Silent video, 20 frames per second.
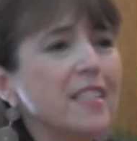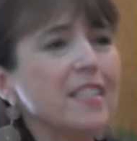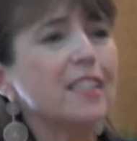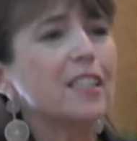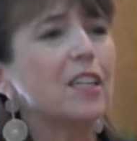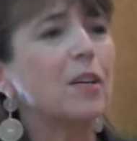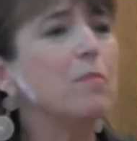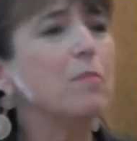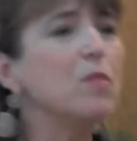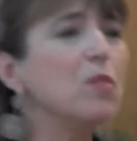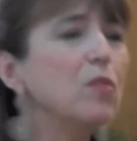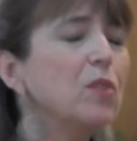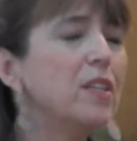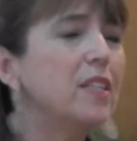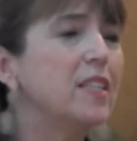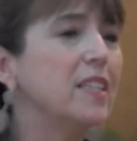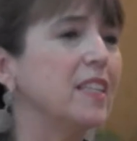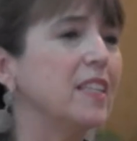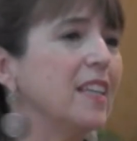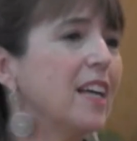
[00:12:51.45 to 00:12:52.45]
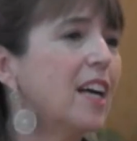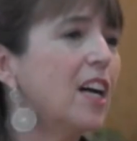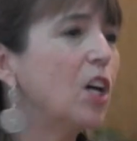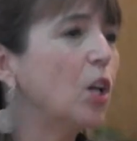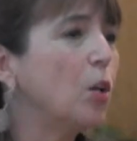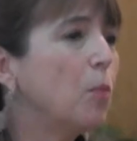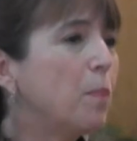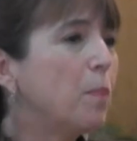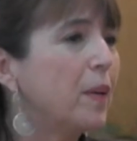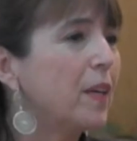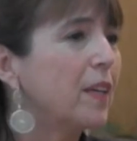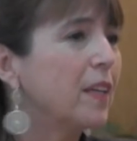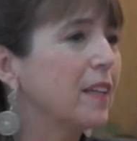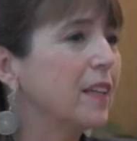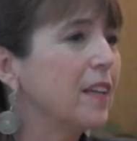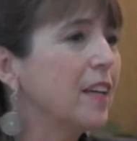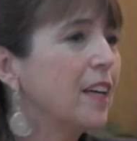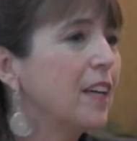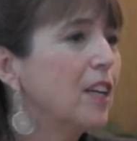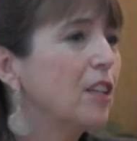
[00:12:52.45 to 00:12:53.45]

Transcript: as a community helping